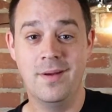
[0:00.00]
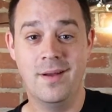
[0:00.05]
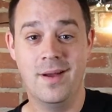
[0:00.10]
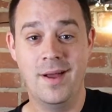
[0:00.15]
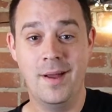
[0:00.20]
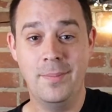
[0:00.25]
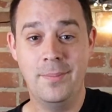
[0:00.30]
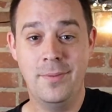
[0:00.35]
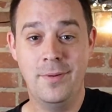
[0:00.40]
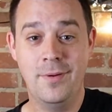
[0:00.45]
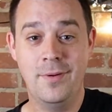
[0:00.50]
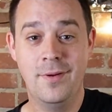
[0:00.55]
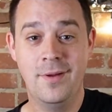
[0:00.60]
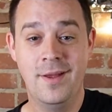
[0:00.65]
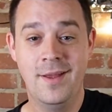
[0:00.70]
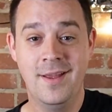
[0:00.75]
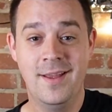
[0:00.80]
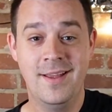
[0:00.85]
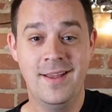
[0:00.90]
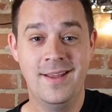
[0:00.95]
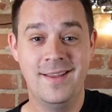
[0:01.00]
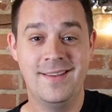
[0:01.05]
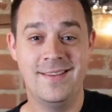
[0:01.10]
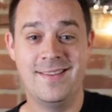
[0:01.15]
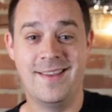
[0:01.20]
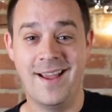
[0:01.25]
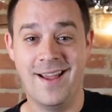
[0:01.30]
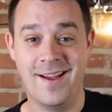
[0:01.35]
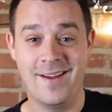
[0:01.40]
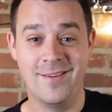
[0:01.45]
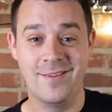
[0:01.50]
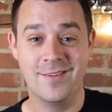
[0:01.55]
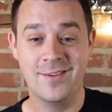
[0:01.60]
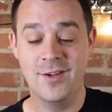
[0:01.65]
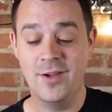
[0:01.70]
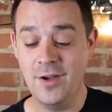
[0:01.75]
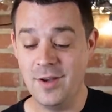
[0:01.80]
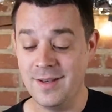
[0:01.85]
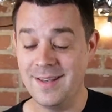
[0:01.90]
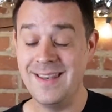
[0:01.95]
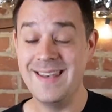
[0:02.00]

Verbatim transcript: Up, down. Good.